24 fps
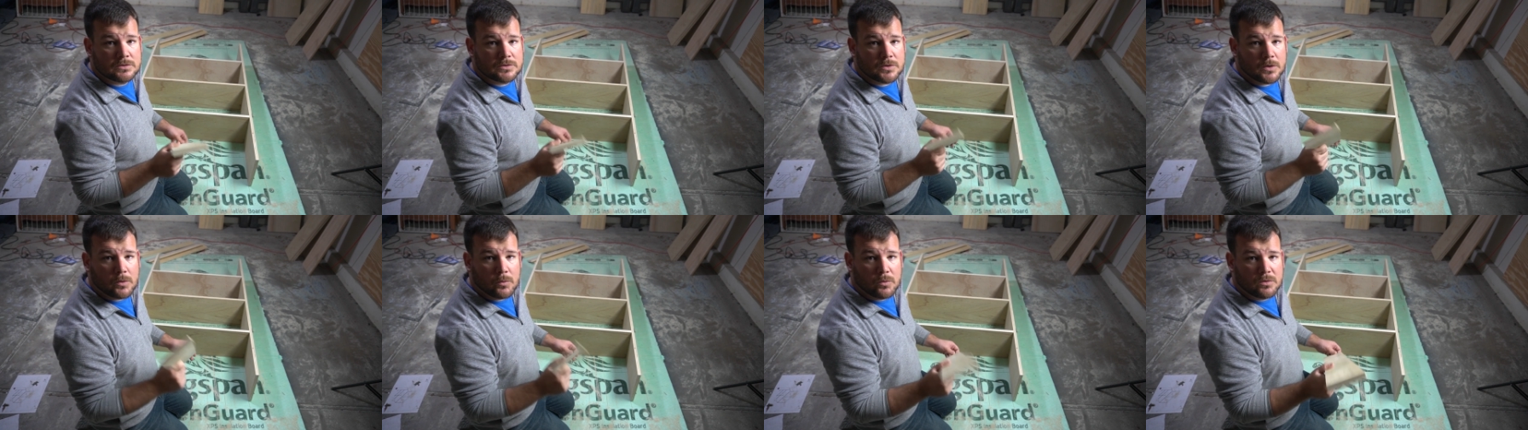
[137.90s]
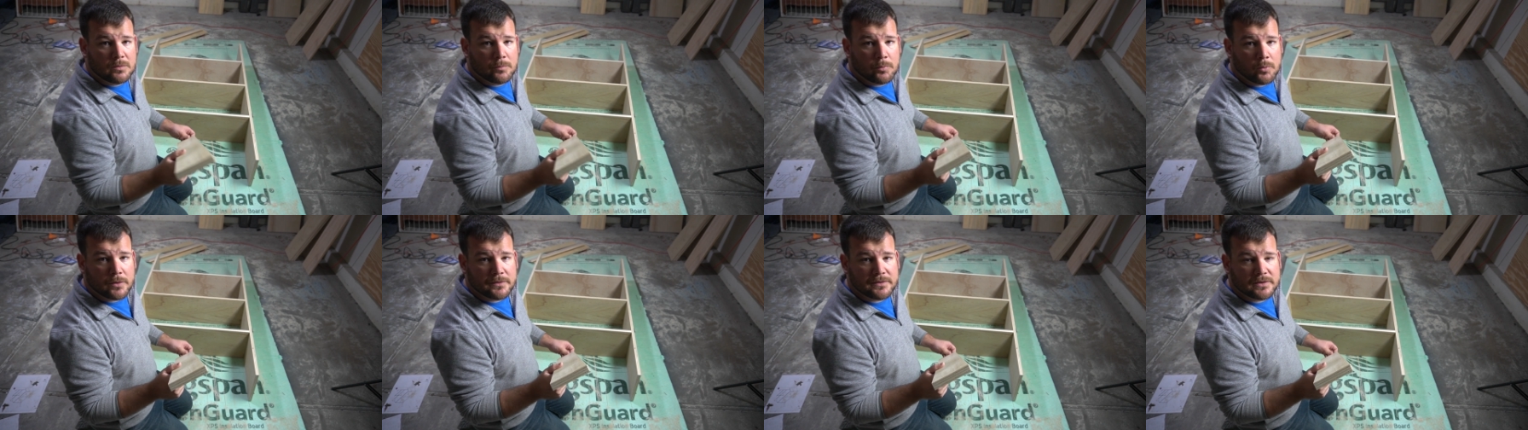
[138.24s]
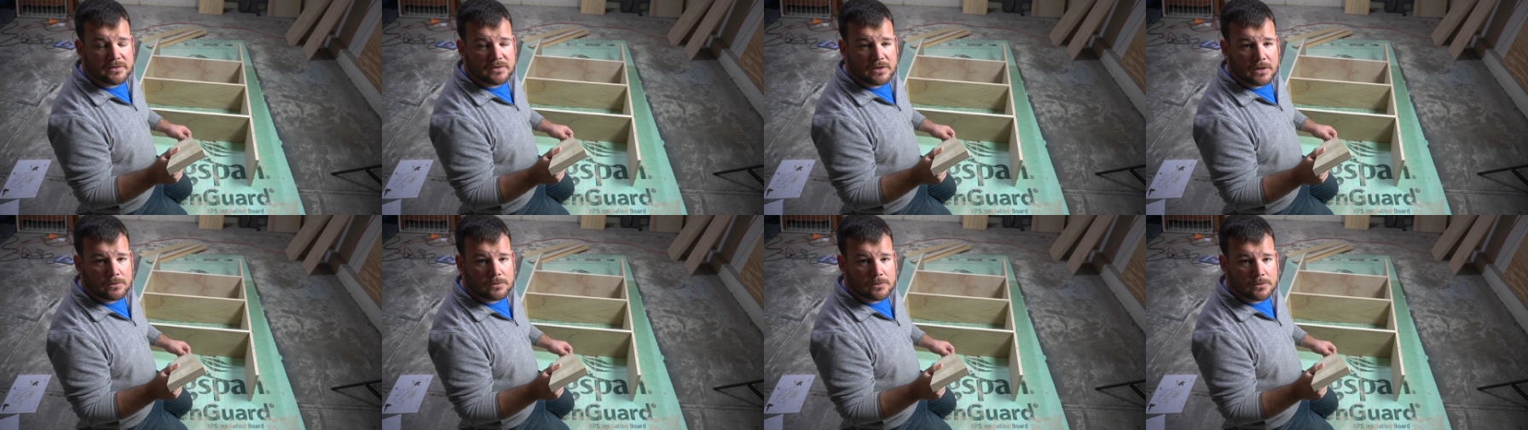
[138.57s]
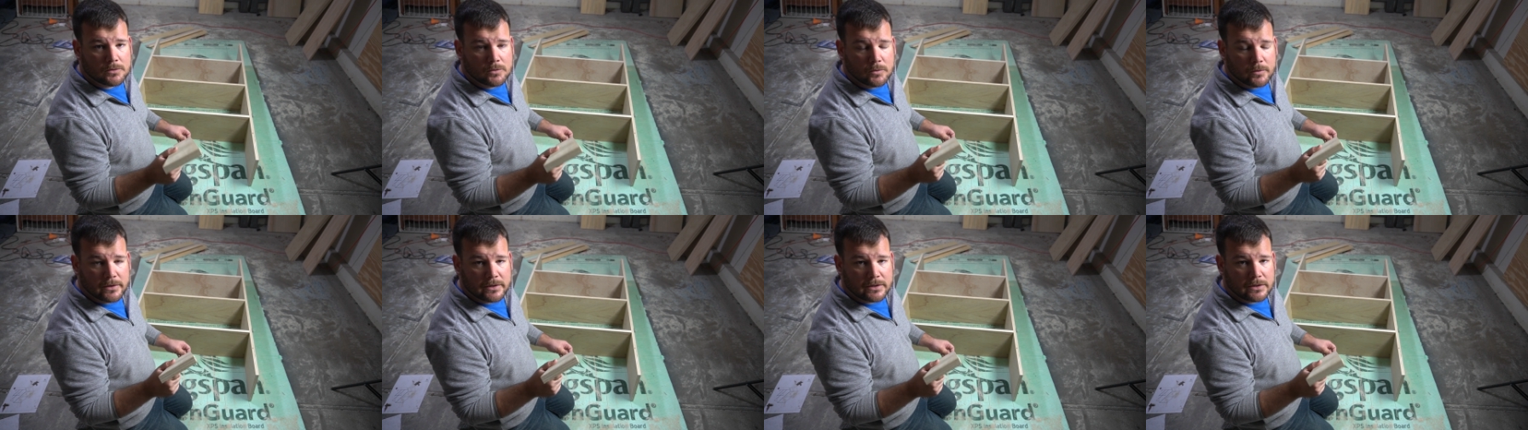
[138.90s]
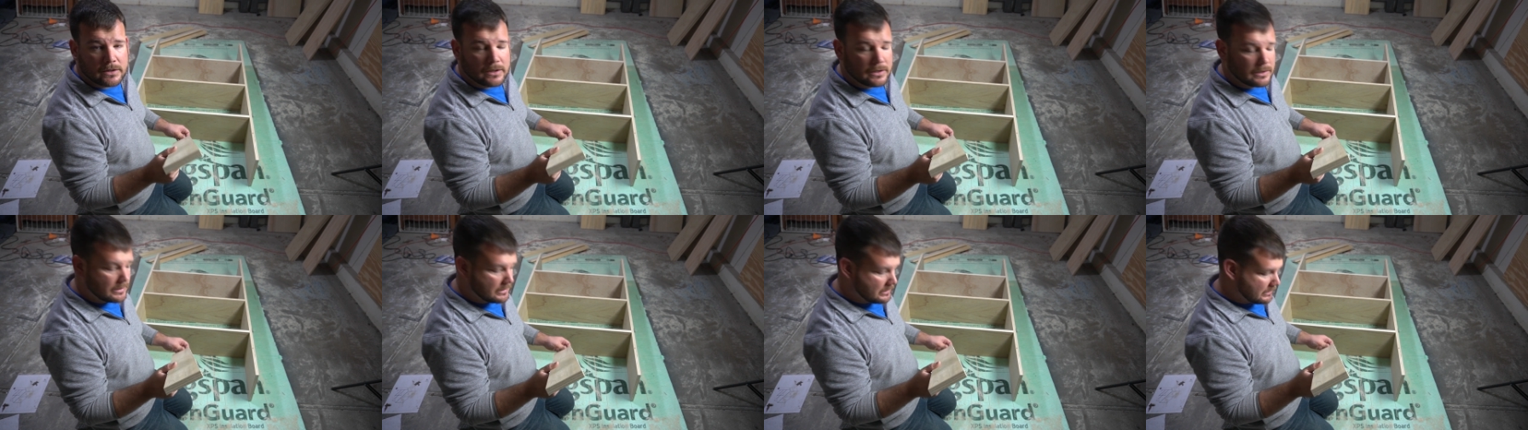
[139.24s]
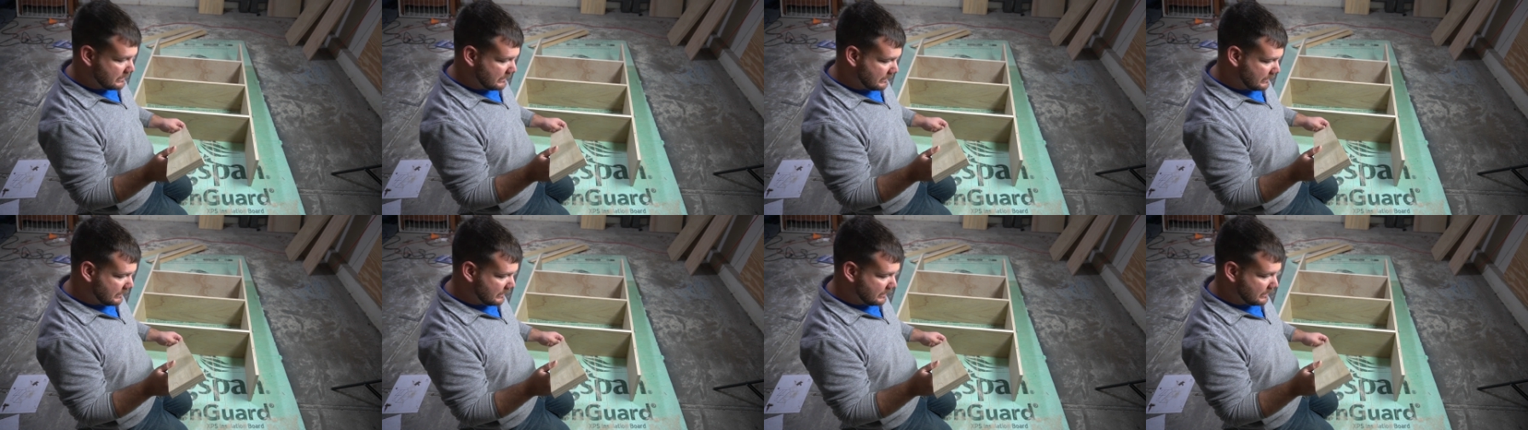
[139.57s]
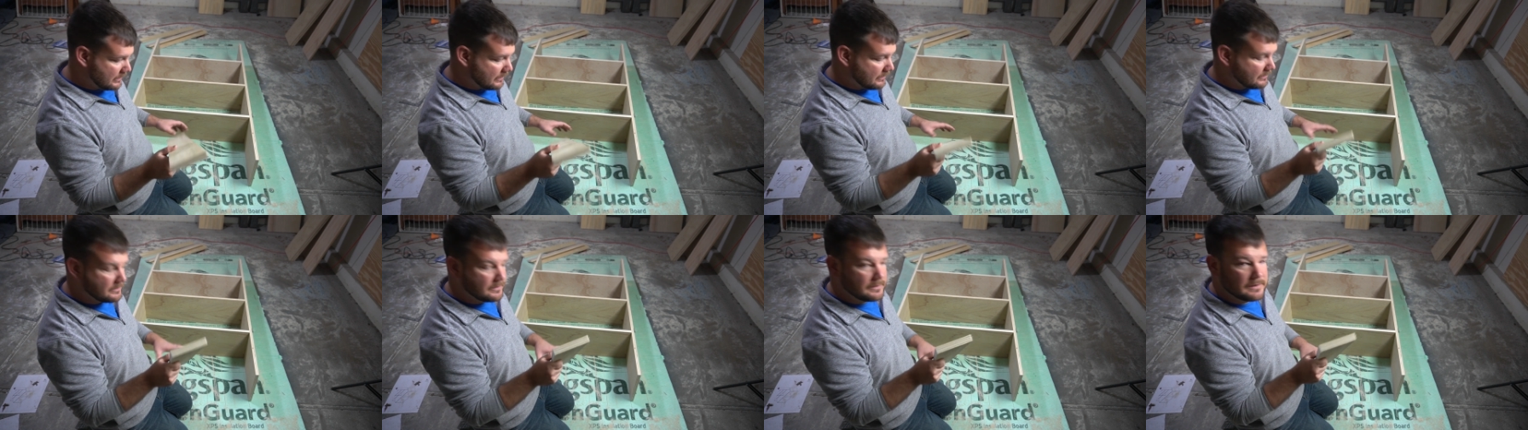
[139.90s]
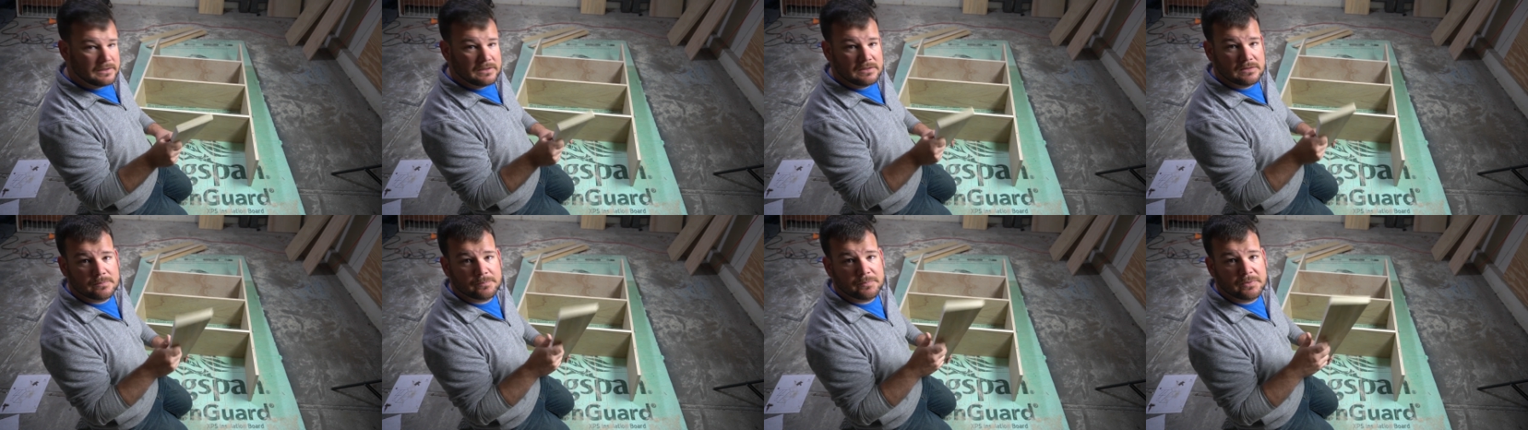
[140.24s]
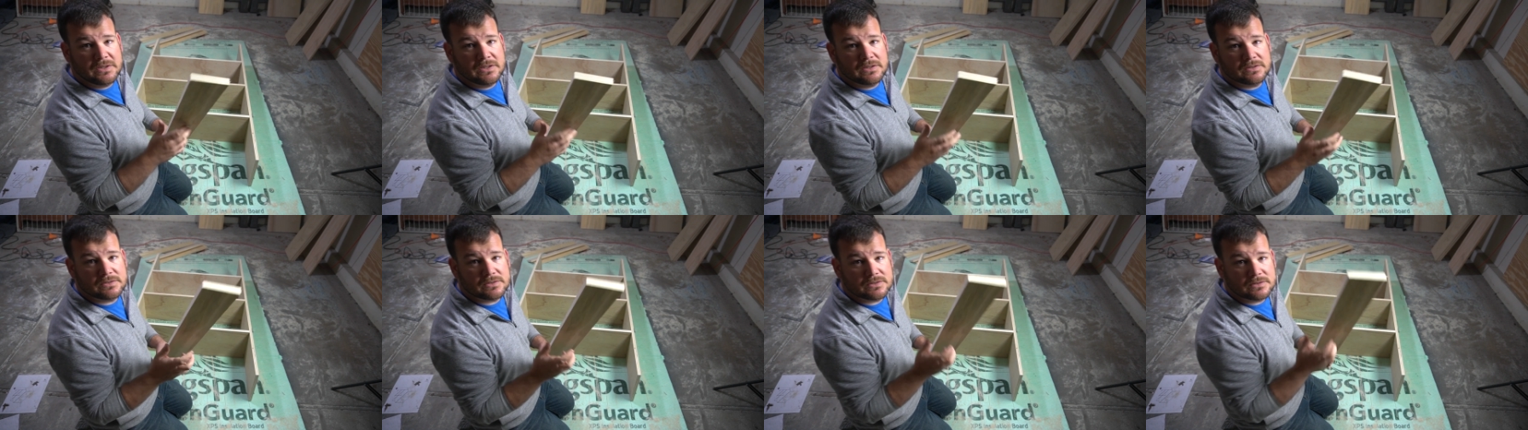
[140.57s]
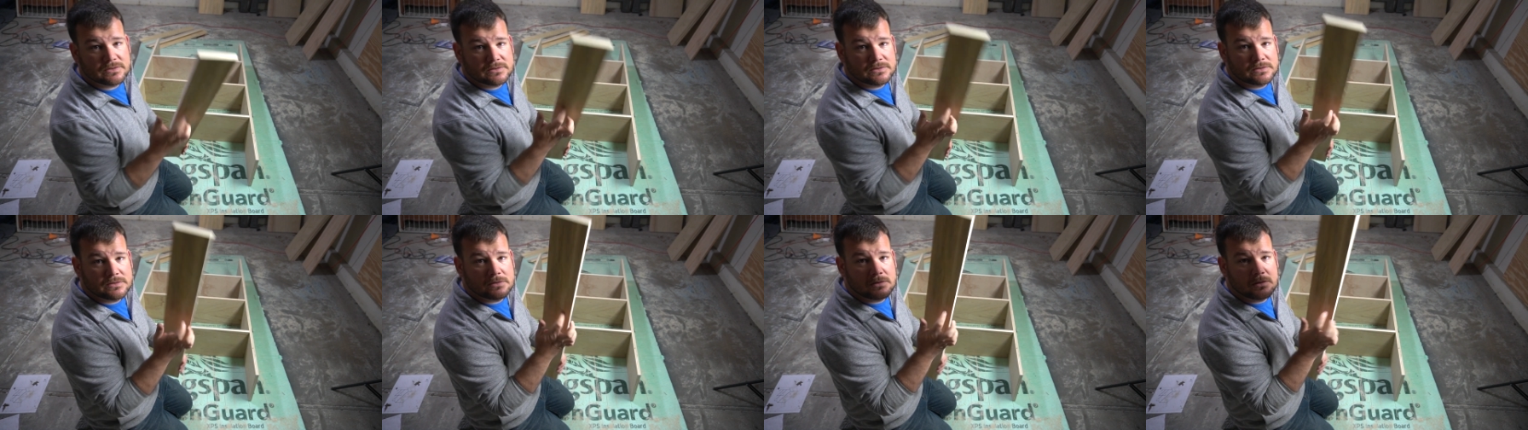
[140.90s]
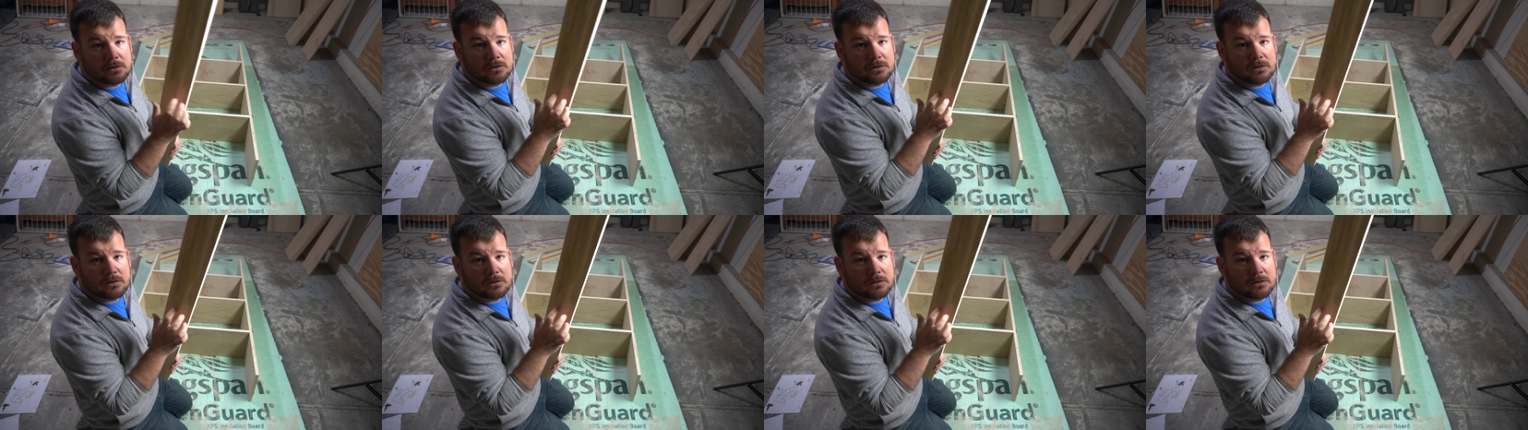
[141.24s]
So I want to point this out real quick. Uh, these pieces,